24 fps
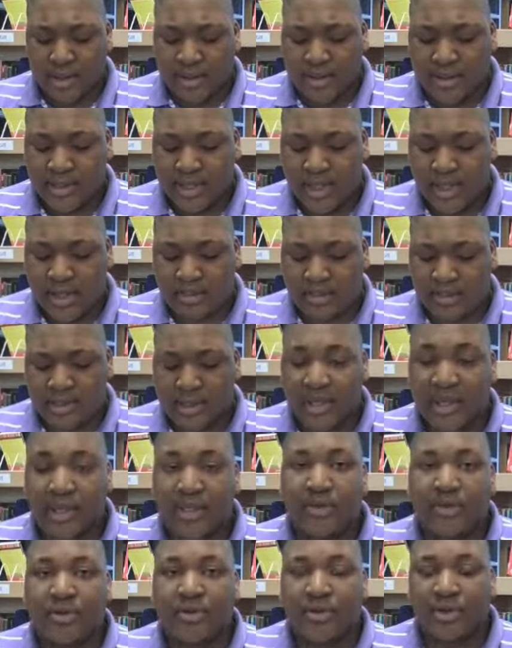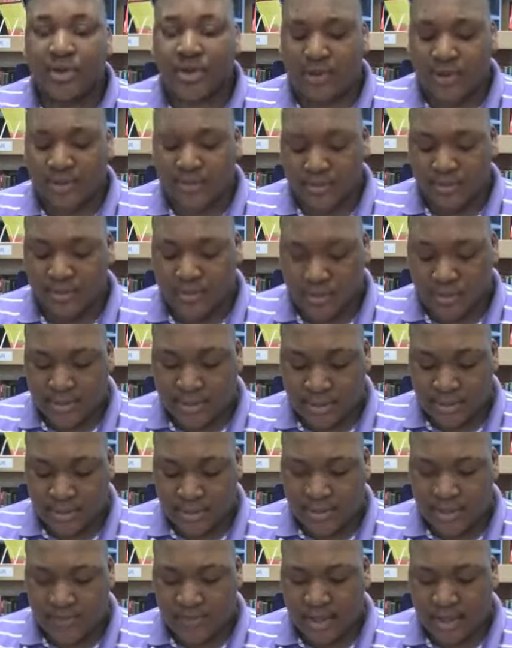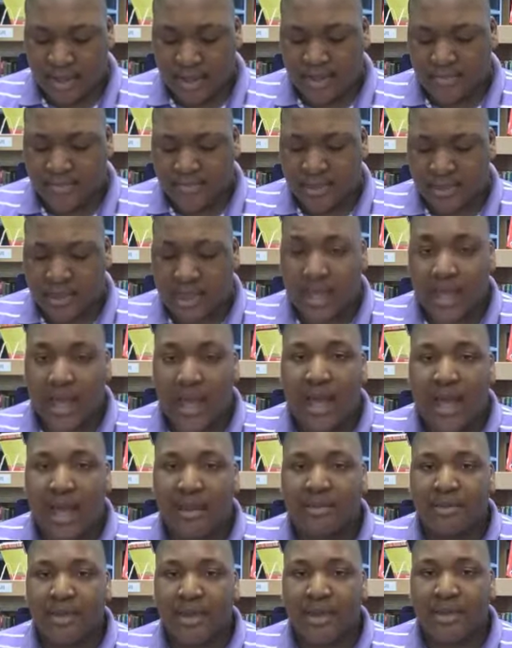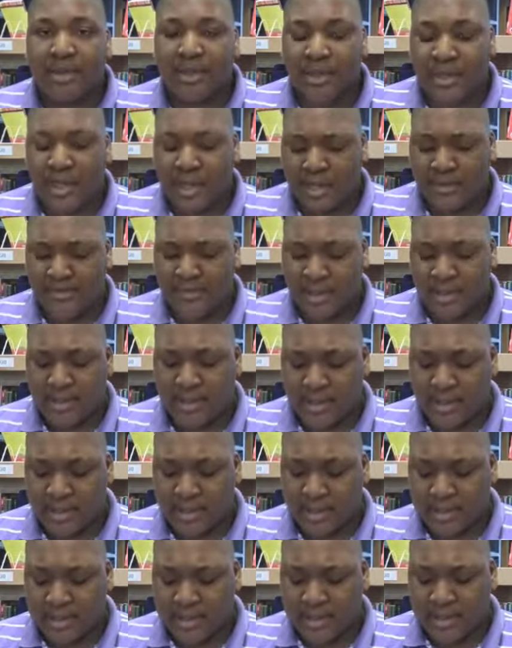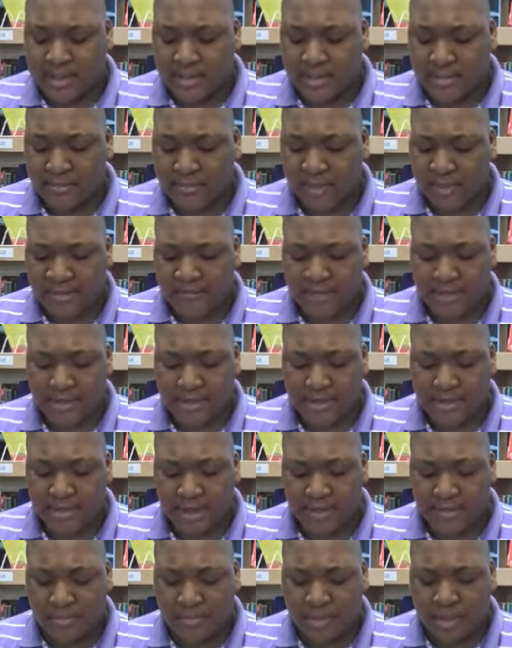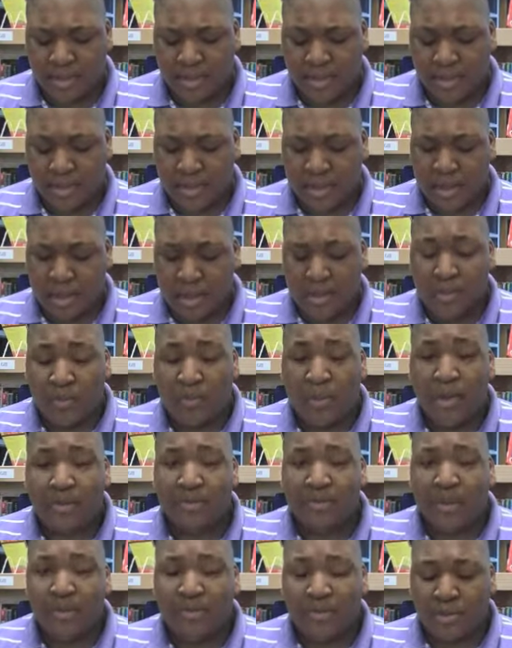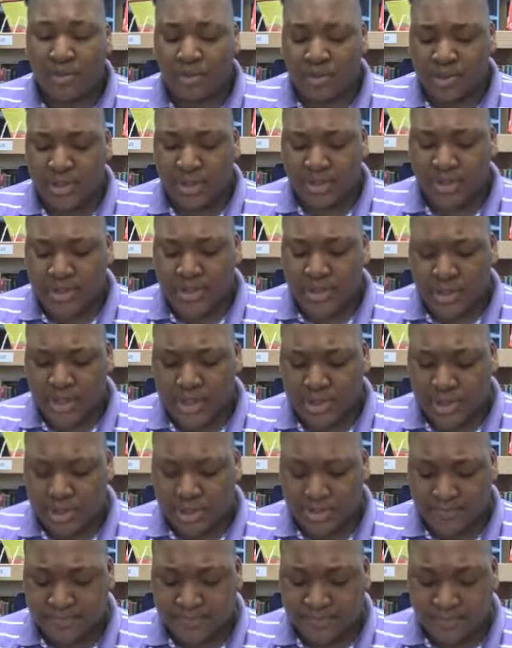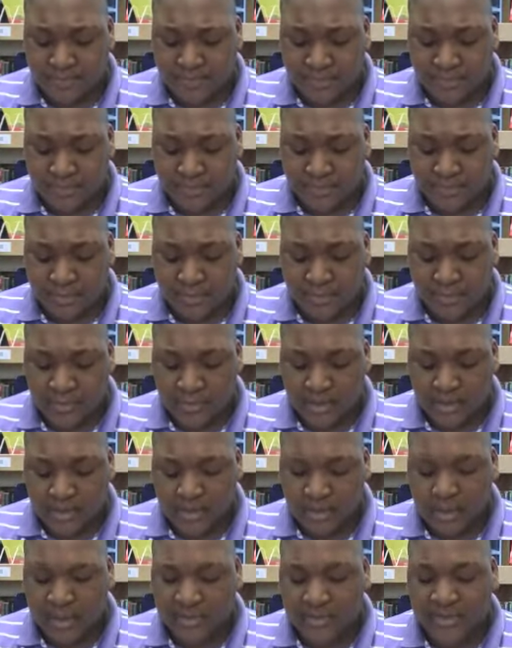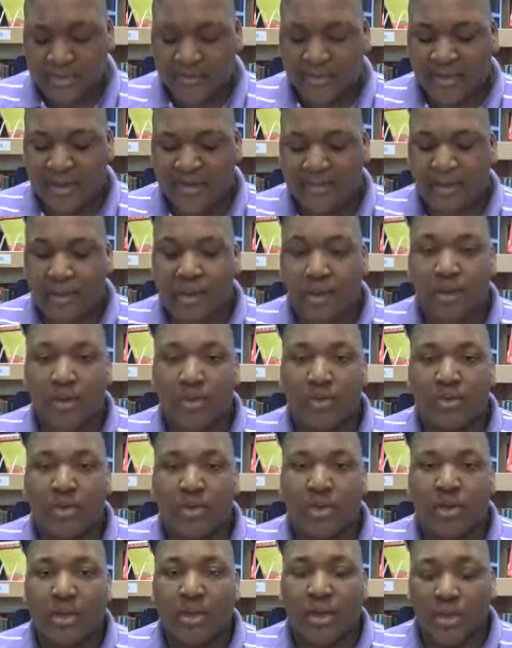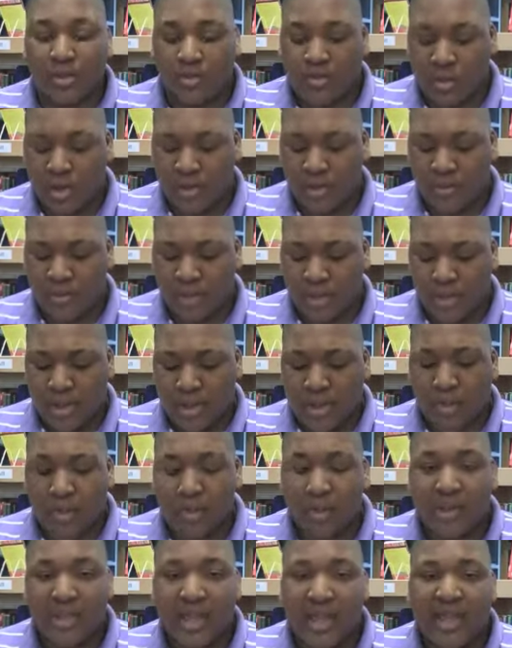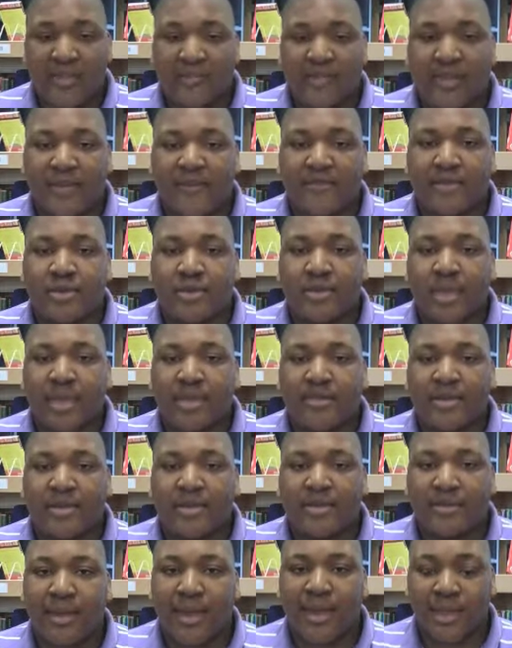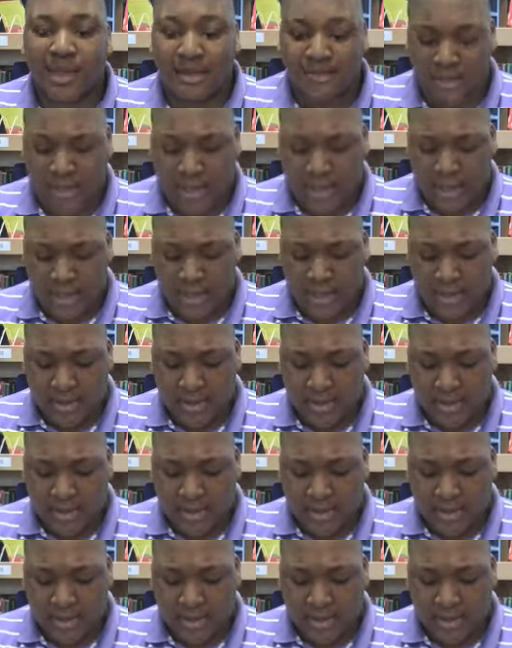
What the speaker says: To help me get through the tough times, I began to think about the lessons my father taught me. One memory was our discussion of his favorite quote, "When life gives you lemons, make lemonade."